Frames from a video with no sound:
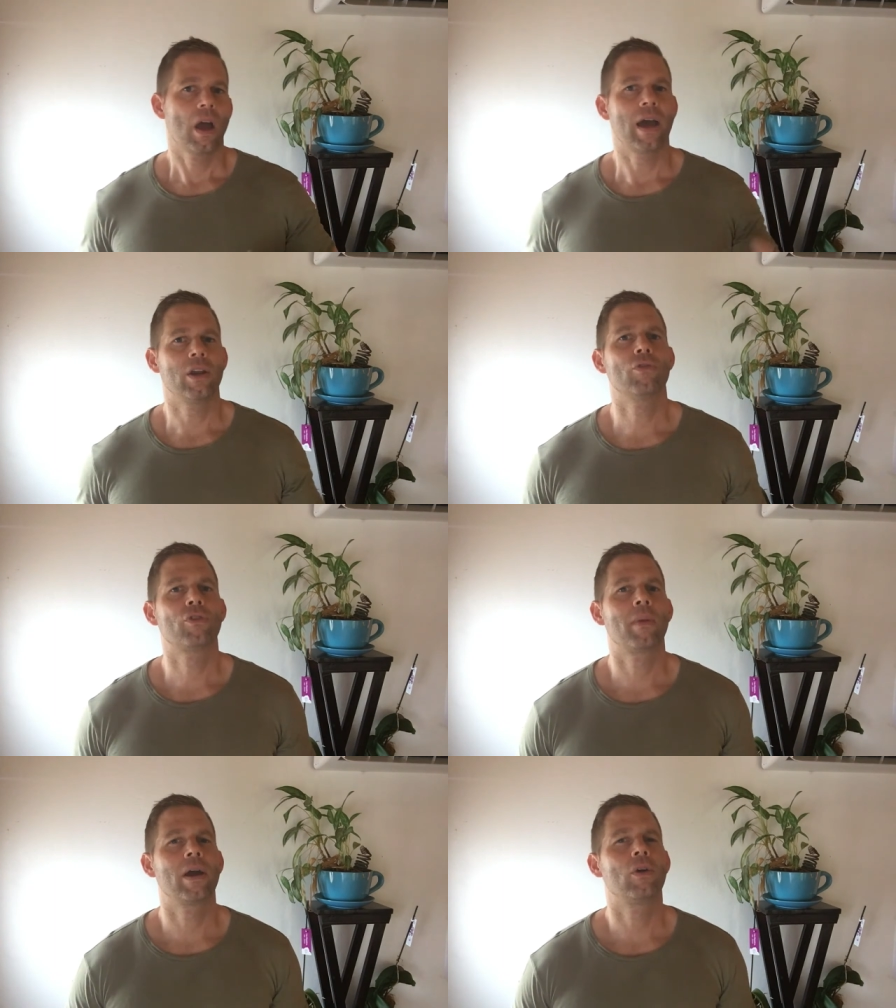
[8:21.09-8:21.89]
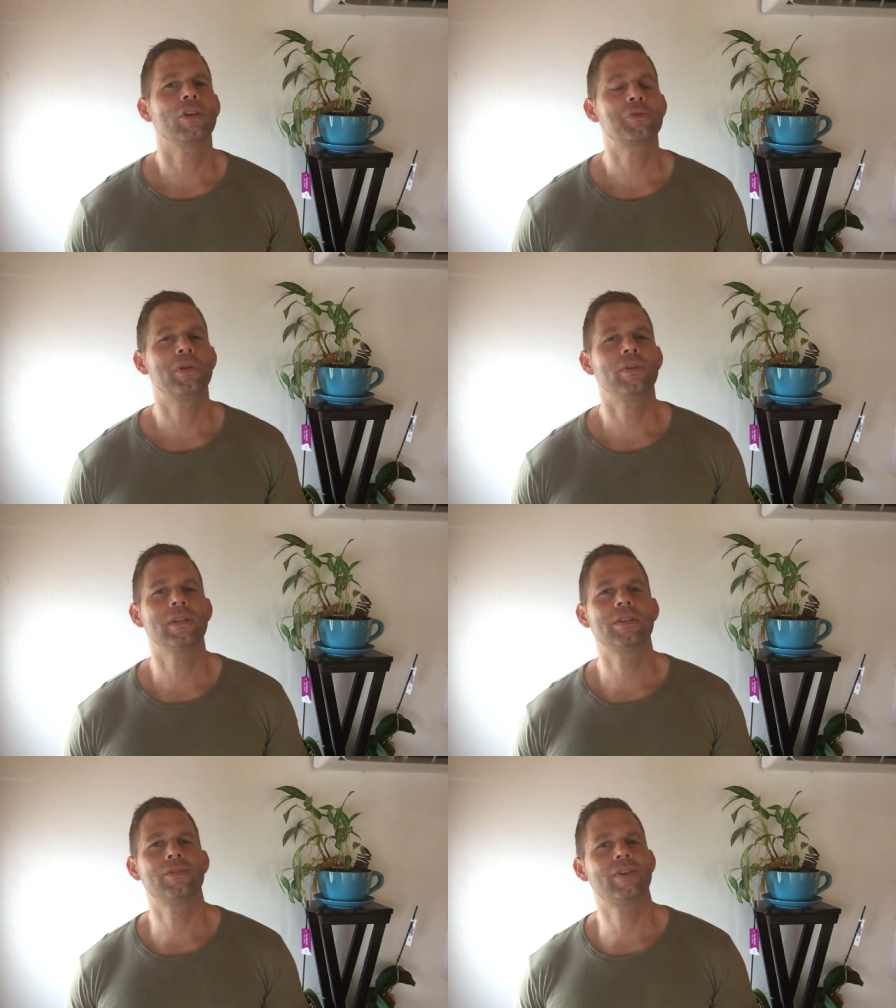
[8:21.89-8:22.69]
I know from my own
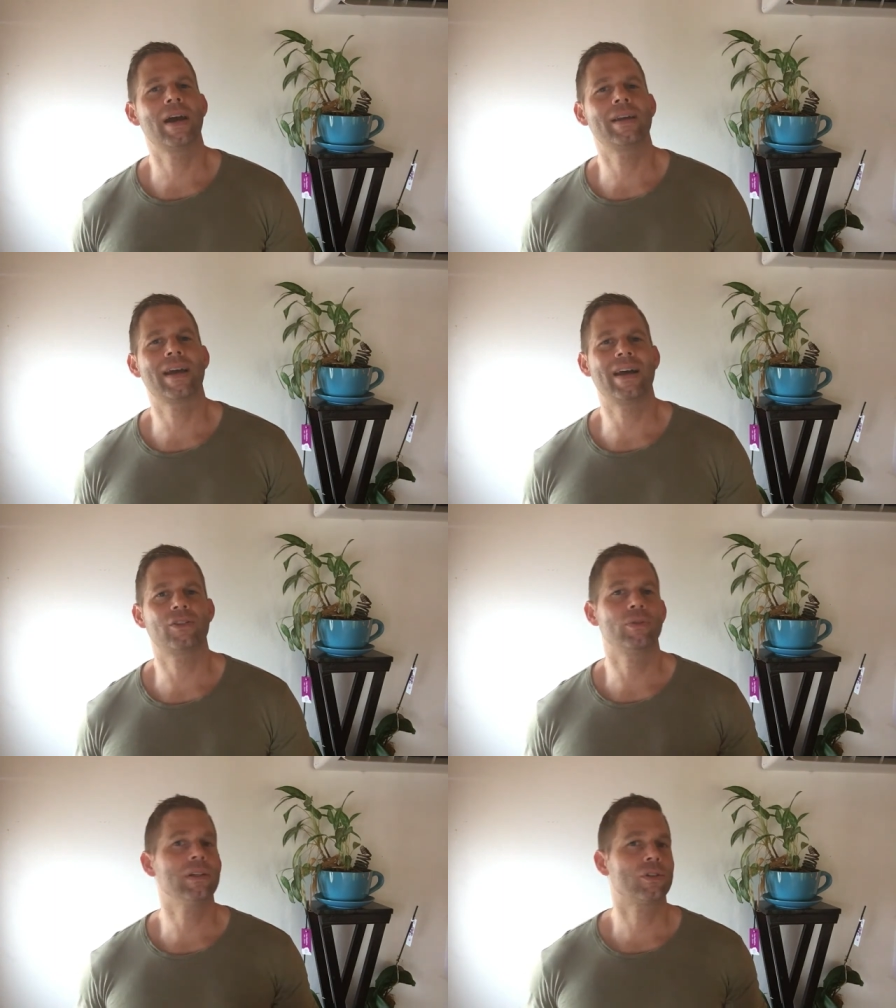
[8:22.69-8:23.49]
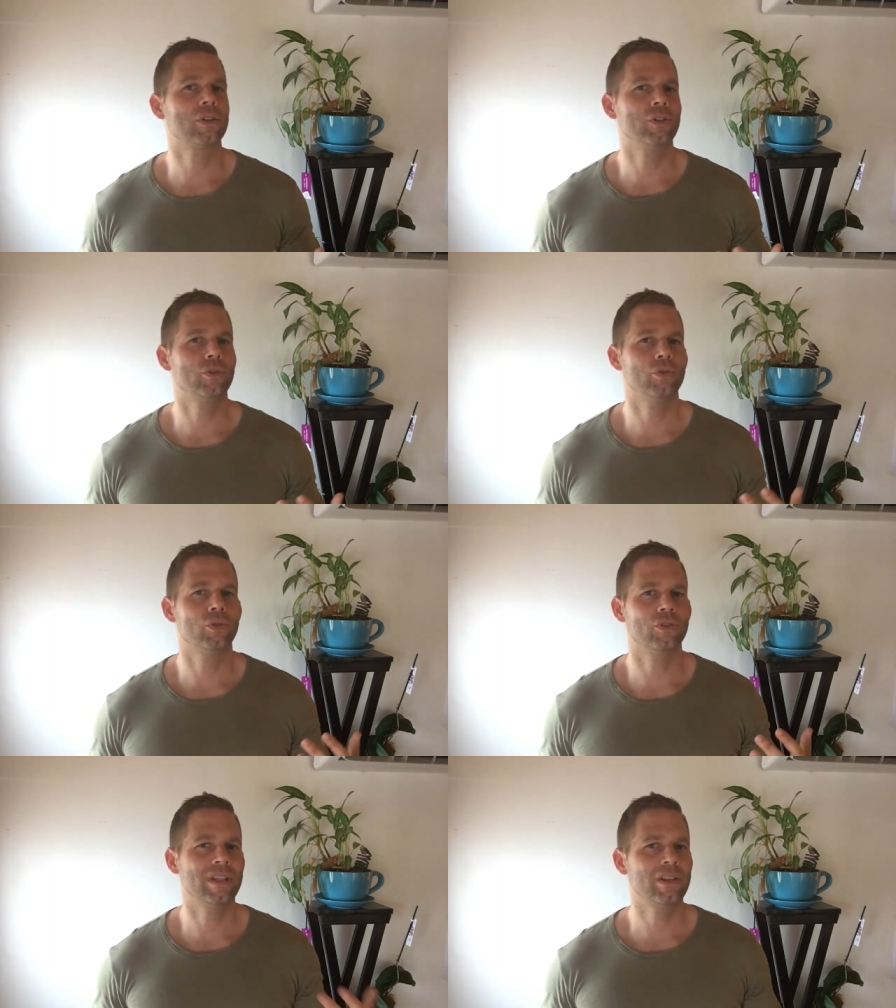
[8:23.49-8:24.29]
experience that as a realtor
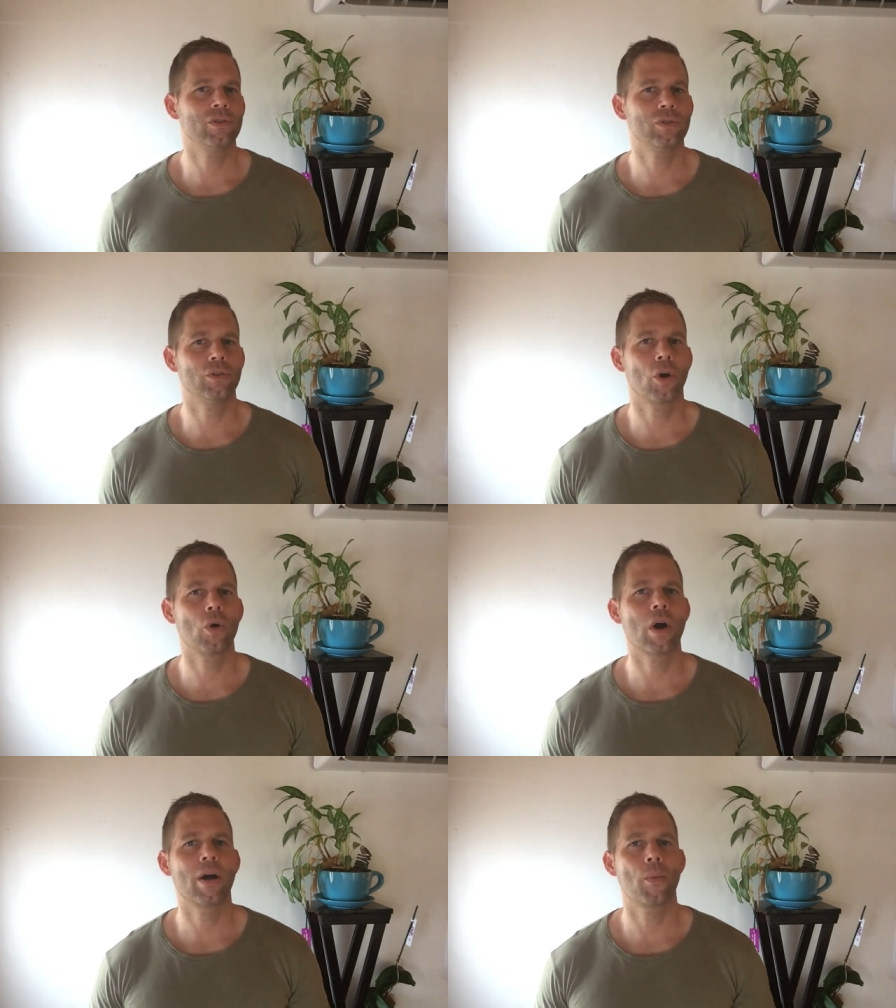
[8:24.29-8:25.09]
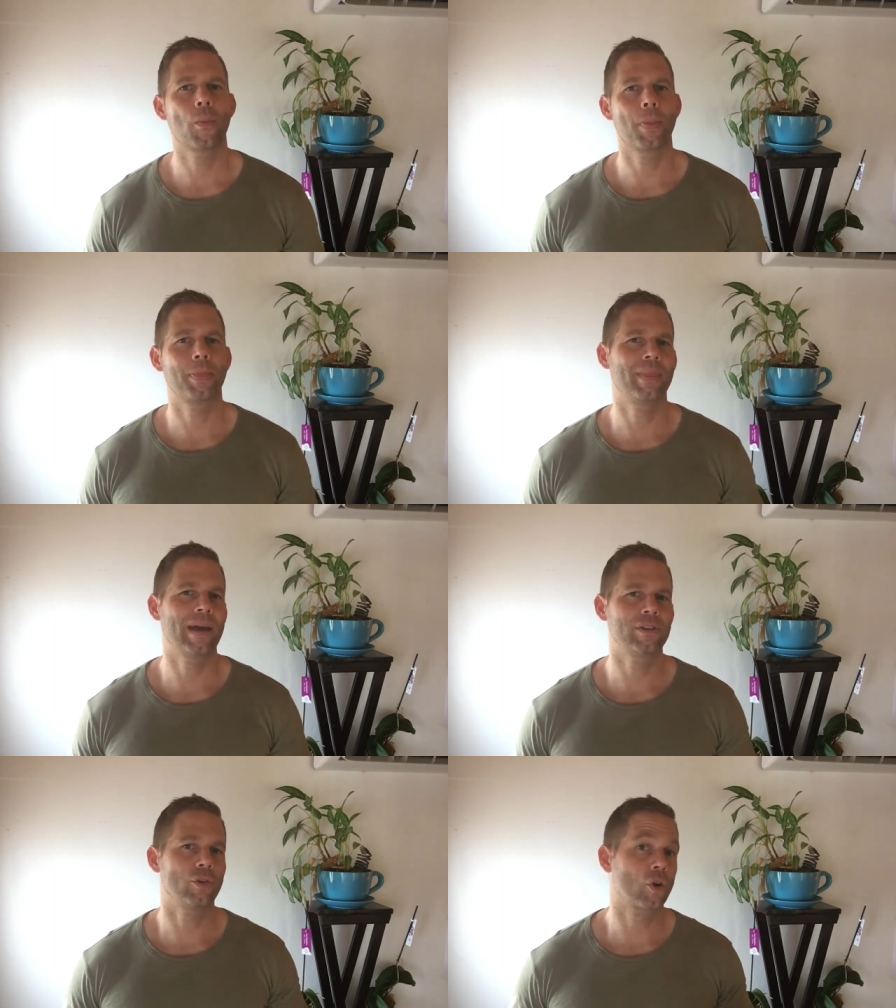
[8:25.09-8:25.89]
you need to know
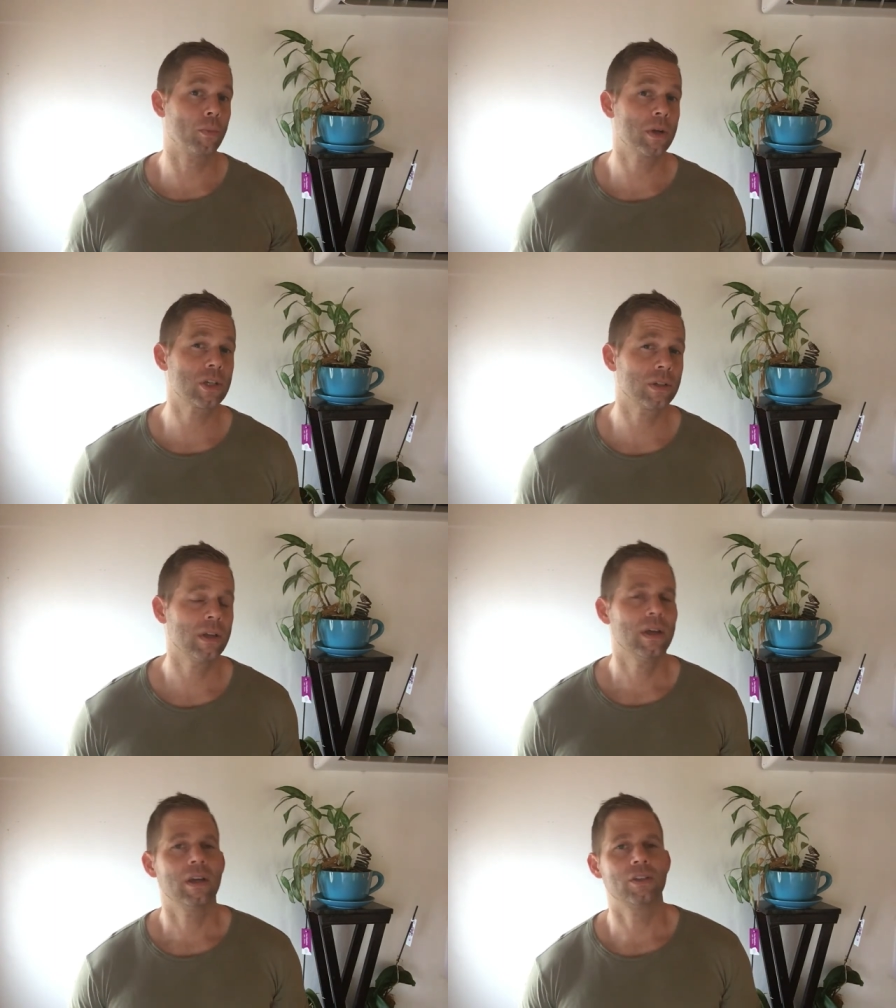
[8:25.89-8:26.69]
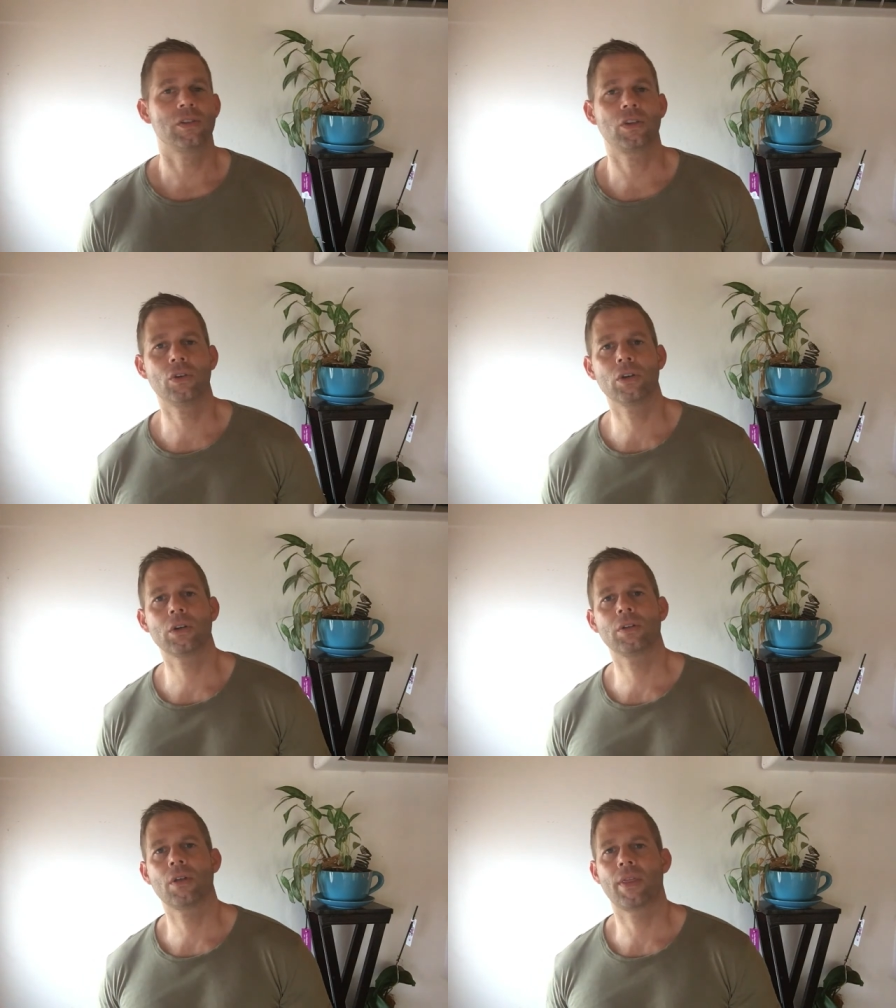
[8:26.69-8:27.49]
that your commission is
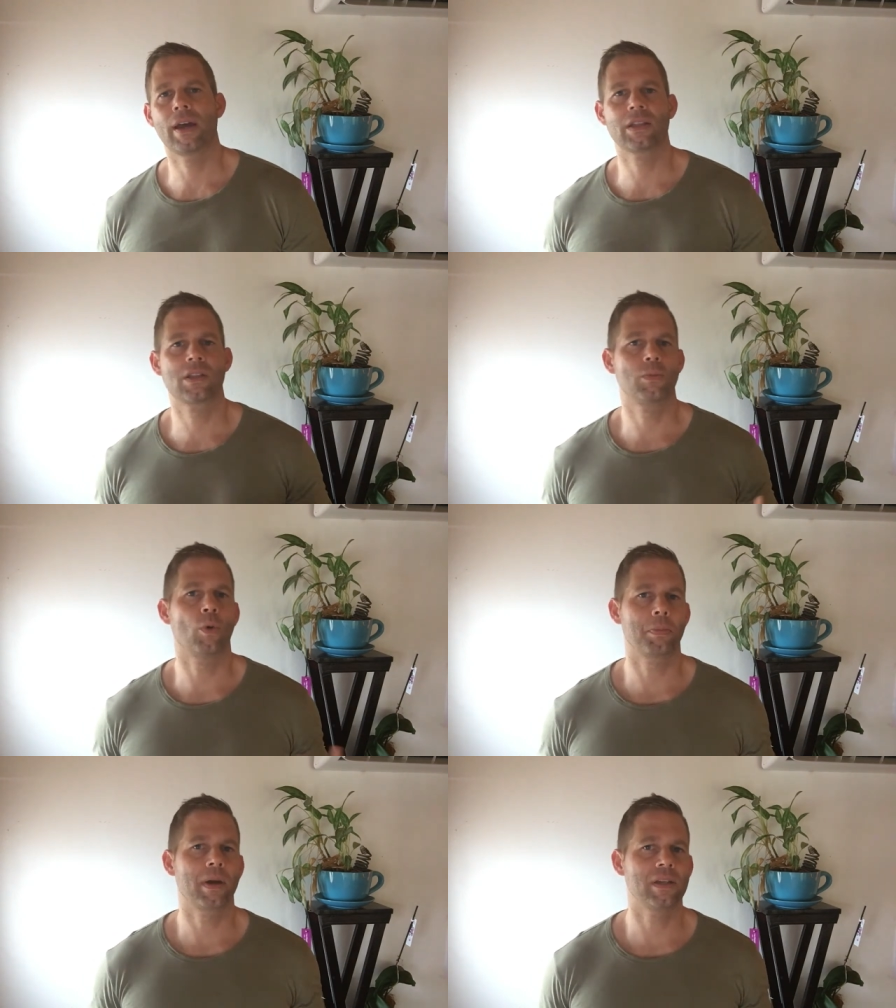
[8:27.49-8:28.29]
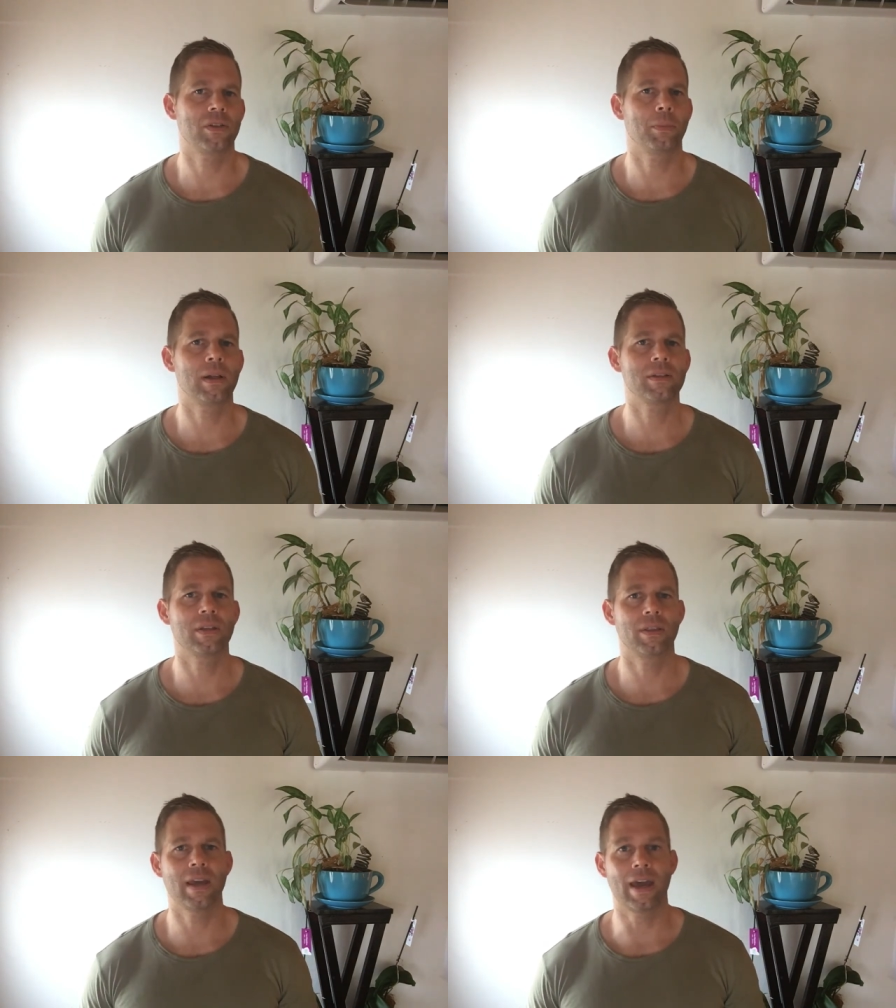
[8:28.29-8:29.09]
secured. That's what pays the
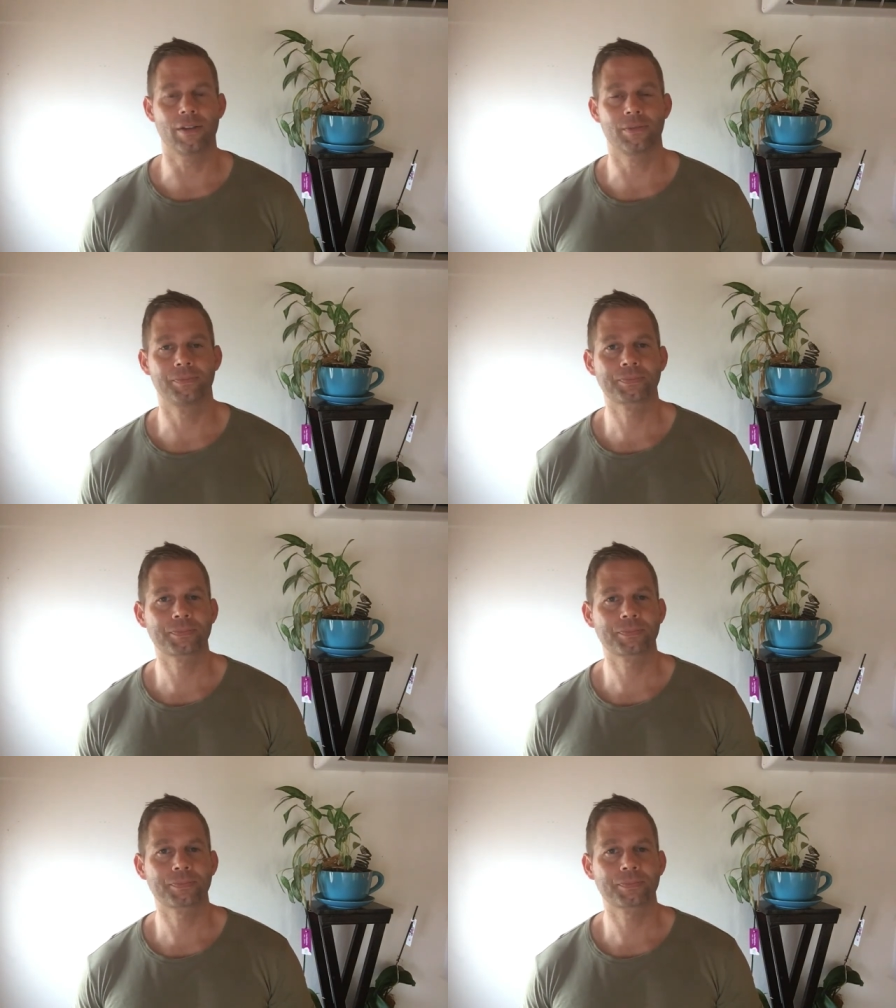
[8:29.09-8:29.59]
bills in the end.